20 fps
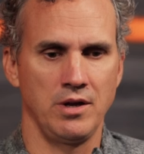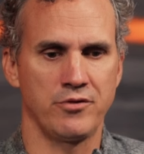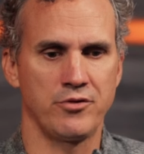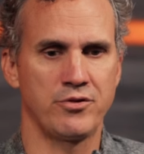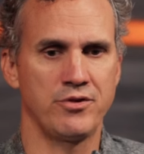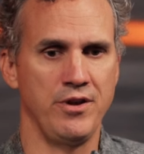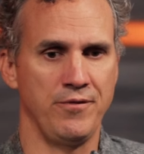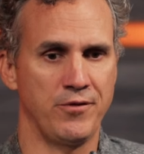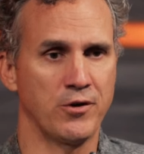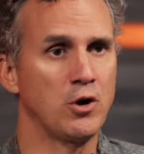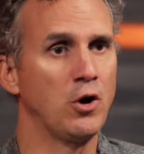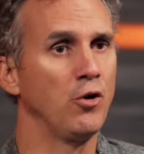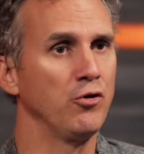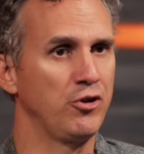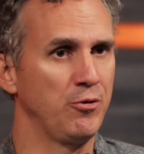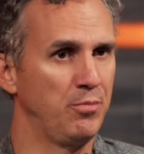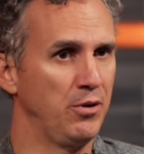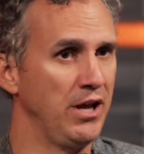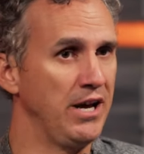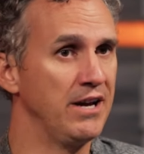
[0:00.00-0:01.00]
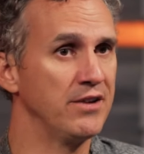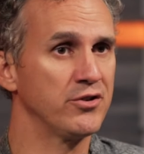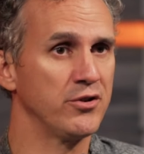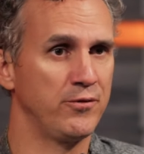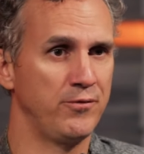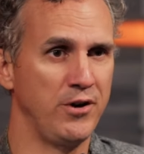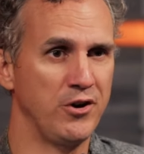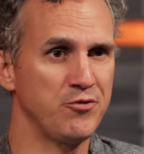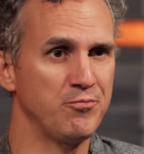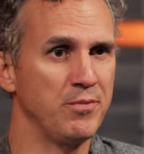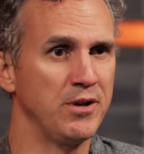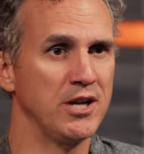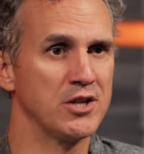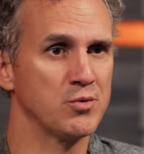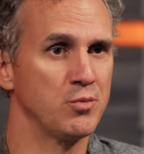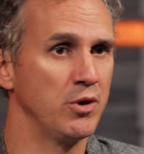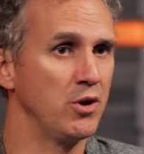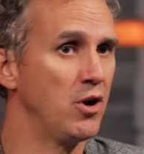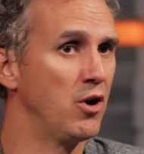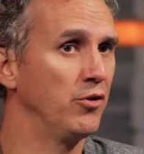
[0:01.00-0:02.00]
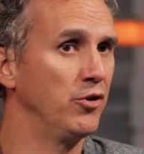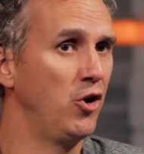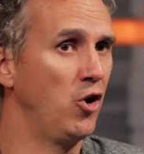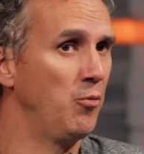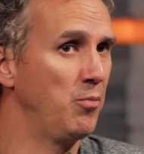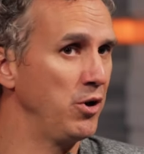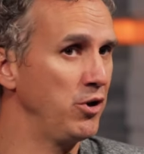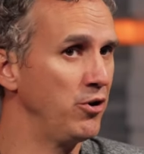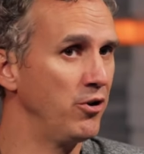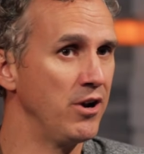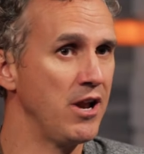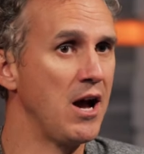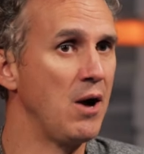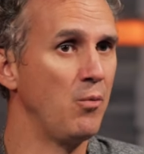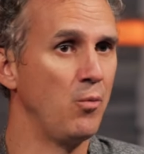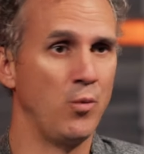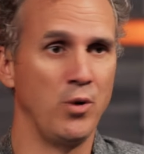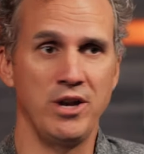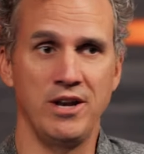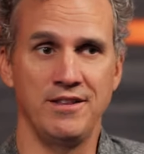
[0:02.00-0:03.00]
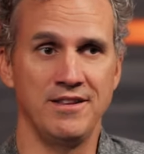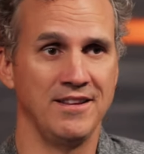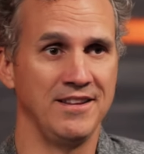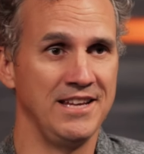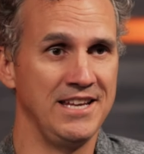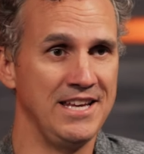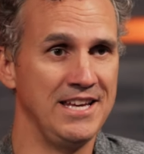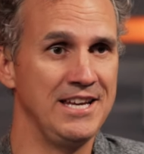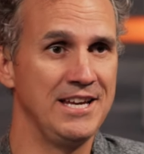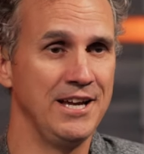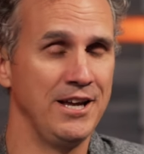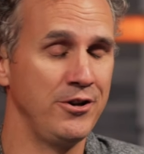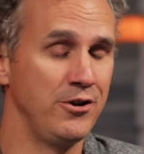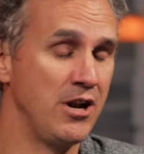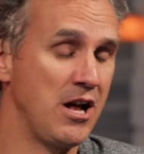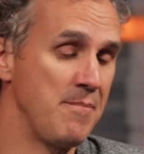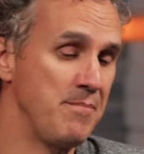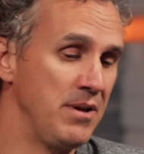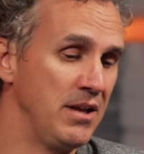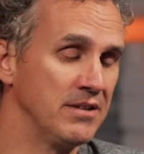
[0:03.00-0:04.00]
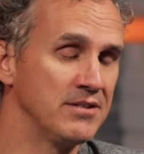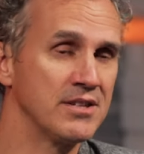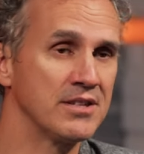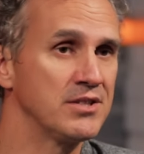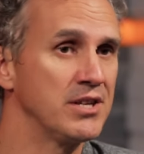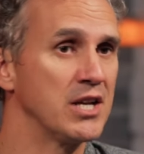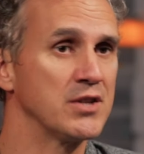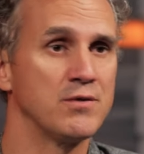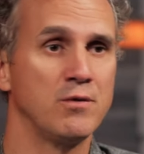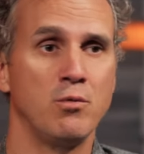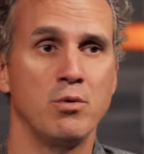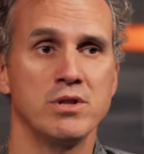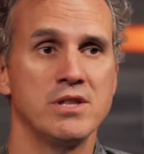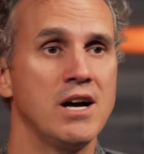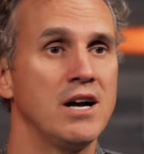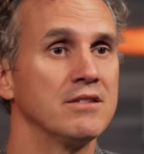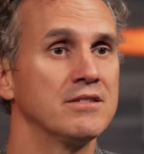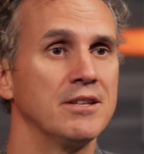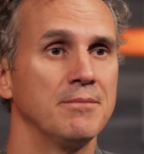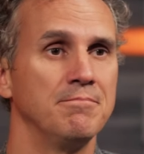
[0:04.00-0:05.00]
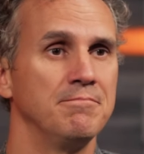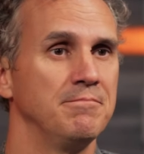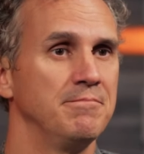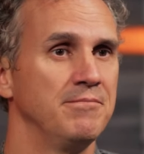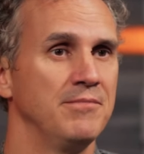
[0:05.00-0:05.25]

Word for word: It's difficult to play as a freshman, as we all know, but you're not winning the league and you're not being successful without them.